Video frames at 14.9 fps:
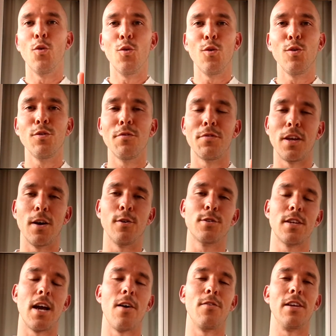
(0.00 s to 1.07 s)
All of the old
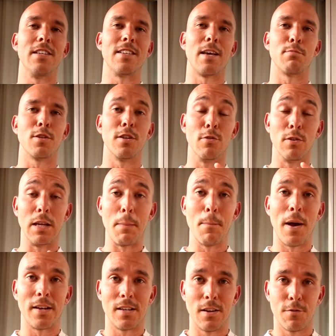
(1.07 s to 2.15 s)
town is absolutely
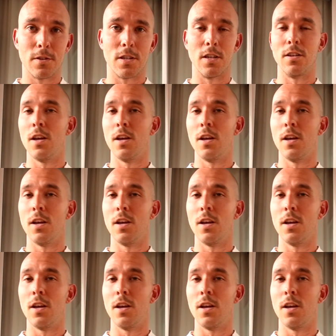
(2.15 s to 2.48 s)
magnificent.